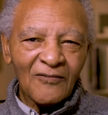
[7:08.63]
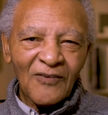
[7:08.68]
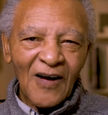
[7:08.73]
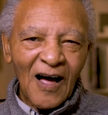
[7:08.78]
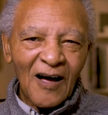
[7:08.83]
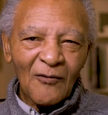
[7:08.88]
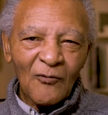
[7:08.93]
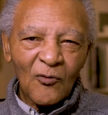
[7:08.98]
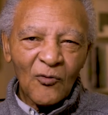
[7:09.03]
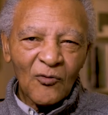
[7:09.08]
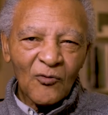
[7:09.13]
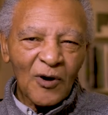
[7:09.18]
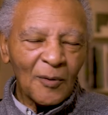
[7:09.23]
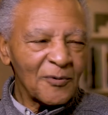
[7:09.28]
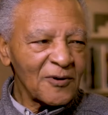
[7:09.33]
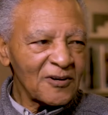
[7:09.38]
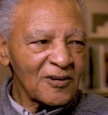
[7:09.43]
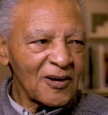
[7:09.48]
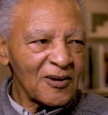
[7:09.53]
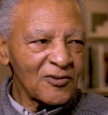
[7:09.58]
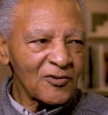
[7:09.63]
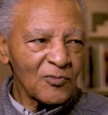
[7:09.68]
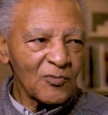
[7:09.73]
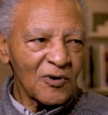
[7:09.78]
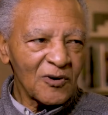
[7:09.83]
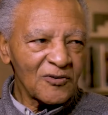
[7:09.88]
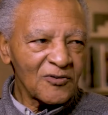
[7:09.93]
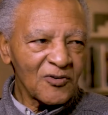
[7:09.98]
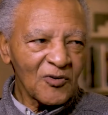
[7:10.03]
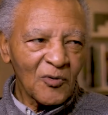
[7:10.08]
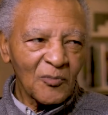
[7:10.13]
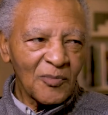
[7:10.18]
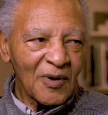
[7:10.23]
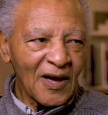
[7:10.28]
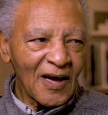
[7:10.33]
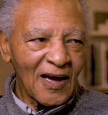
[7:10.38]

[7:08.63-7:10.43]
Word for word: if our reputation wasn't so